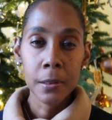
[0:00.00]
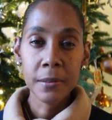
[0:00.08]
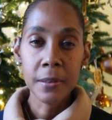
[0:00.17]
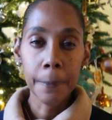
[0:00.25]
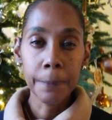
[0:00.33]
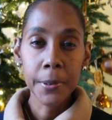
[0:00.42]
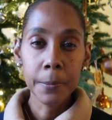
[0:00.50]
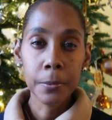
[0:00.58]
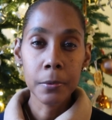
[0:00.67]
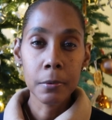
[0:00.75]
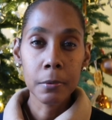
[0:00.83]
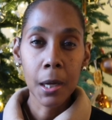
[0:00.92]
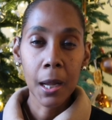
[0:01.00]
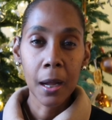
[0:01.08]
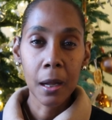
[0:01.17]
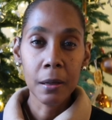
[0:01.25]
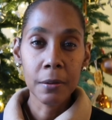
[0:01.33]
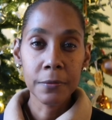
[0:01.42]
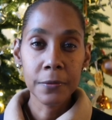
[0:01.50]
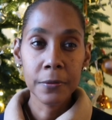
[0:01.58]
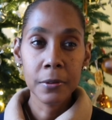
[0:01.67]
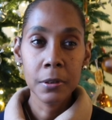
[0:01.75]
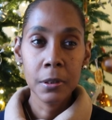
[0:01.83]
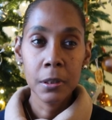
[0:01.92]
Some people have
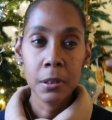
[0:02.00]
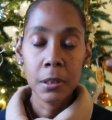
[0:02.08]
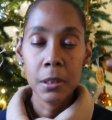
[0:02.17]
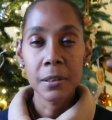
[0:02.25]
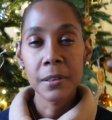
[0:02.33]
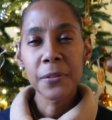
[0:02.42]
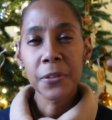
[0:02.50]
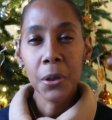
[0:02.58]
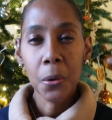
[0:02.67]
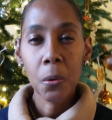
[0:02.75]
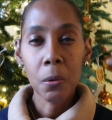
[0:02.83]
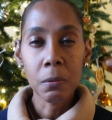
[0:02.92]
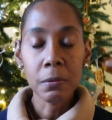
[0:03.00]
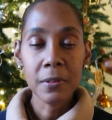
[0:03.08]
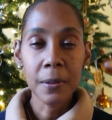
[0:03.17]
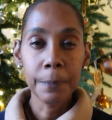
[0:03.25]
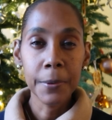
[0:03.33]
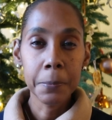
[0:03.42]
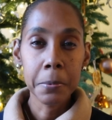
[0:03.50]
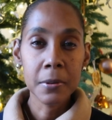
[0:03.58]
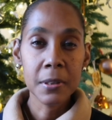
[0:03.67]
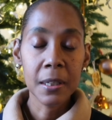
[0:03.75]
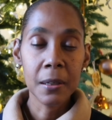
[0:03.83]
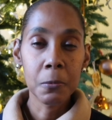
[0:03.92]
different goals. Some
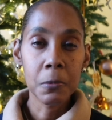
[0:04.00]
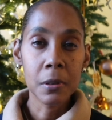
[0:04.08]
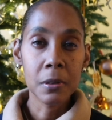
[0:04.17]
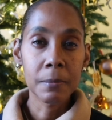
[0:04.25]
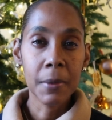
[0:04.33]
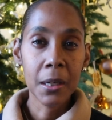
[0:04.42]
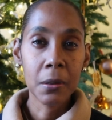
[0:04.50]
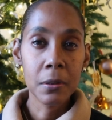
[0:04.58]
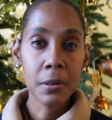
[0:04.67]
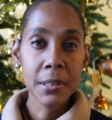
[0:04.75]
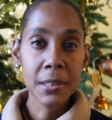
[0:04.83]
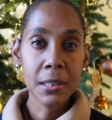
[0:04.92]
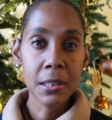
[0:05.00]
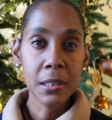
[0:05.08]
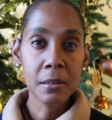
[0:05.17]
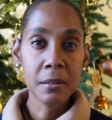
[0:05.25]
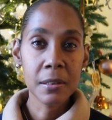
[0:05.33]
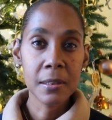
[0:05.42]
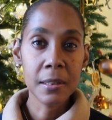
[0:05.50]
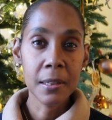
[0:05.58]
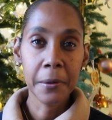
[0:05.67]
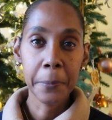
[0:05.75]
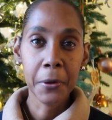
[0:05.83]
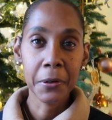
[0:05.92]
people say, well, my goal this year is to
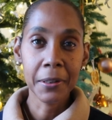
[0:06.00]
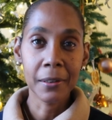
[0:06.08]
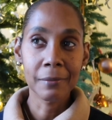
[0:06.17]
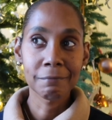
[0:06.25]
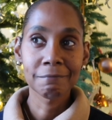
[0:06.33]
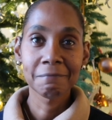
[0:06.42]
get a Birkin.